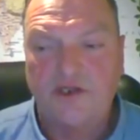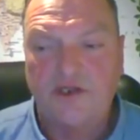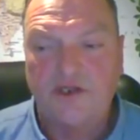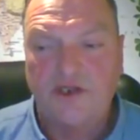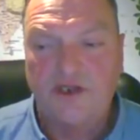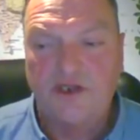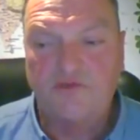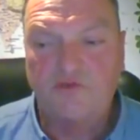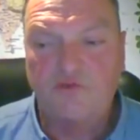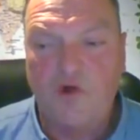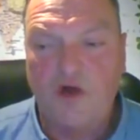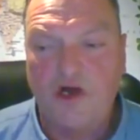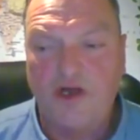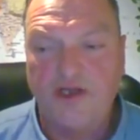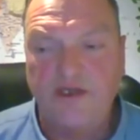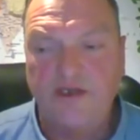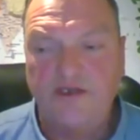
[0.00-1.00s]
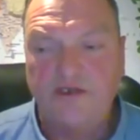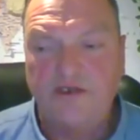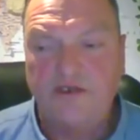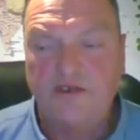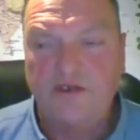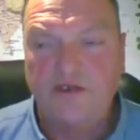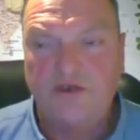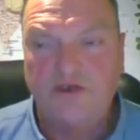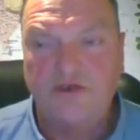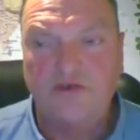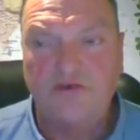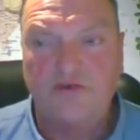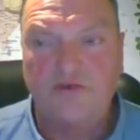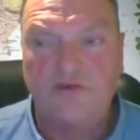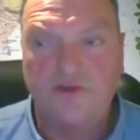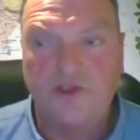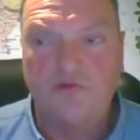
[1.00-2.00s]
is, why
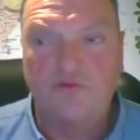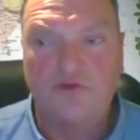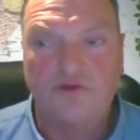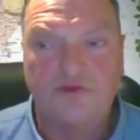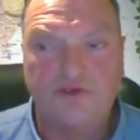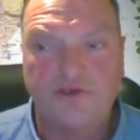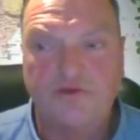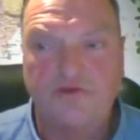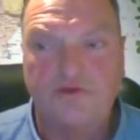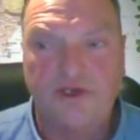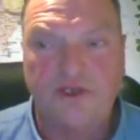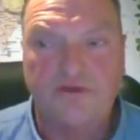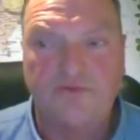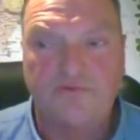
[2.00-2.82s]
do they want to quit?